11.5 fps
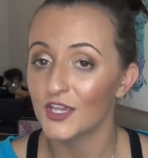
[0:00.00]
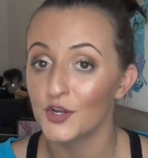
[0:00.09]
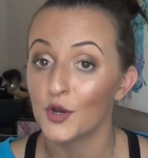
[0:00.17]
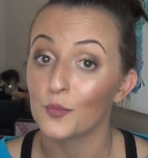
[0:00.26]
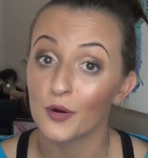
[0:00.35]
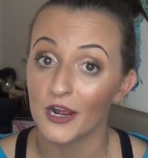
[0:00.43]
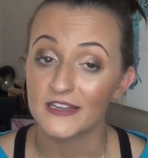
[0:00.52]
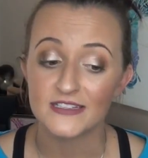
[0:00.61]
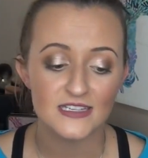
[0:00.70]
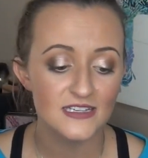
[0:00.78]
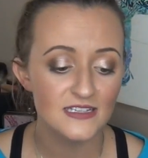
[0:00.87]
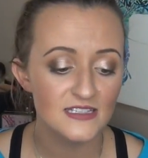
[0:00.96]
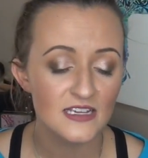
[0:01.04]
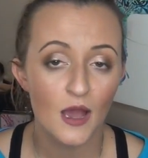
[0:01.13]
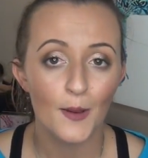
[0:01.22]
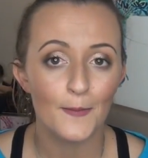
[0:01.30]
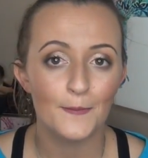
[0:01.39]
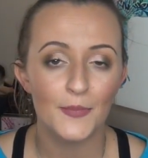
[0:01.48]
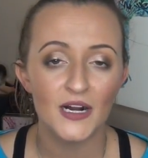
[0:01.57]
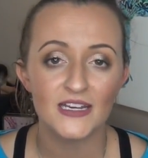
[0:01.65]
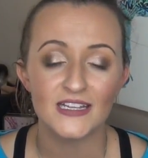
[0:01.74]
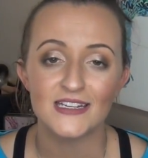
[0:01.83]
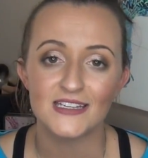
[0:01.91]
you know, prices,
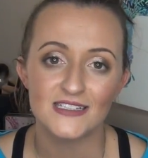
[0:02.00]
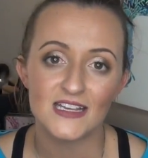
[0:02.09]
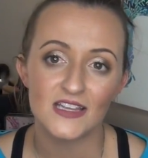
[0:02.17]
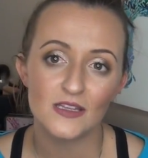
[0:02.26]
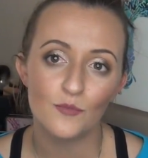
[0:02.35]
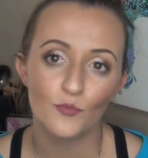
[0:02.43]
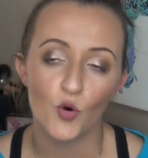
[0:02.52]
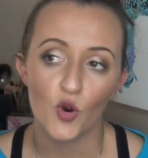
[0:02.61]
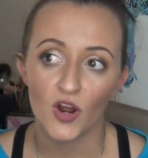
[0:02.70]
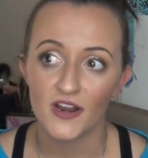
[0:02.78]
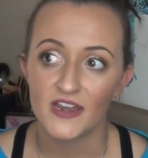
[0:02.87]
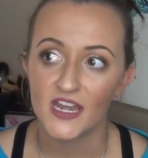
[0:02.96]
but it is on the more